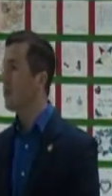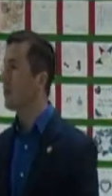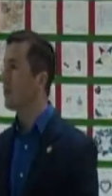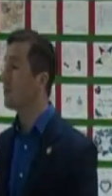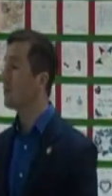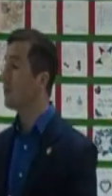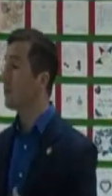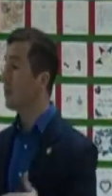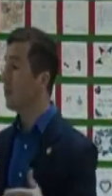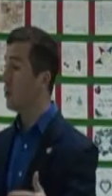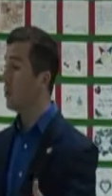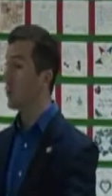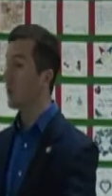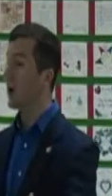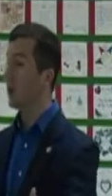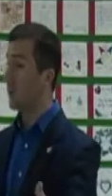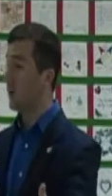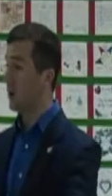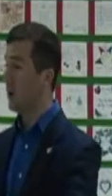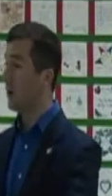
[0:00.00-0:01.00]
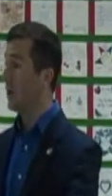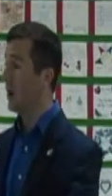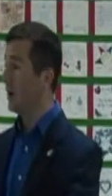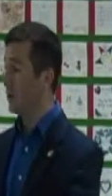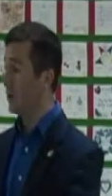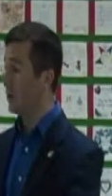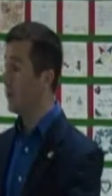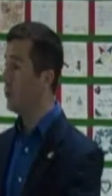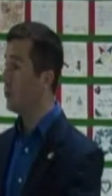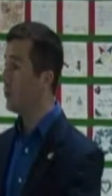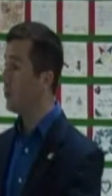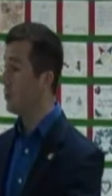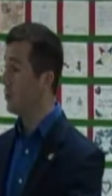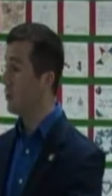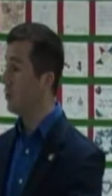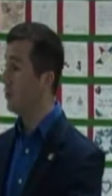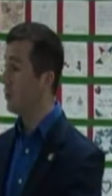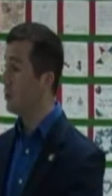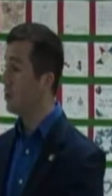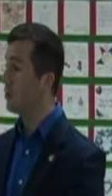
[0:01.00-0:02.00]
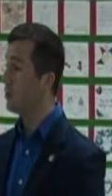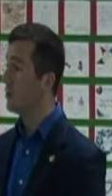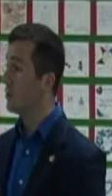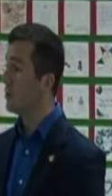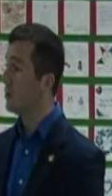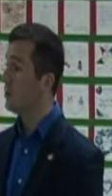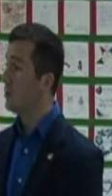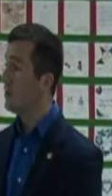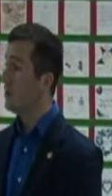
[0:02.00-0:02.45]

Once the bureaucrats figured out their goose had been cooked,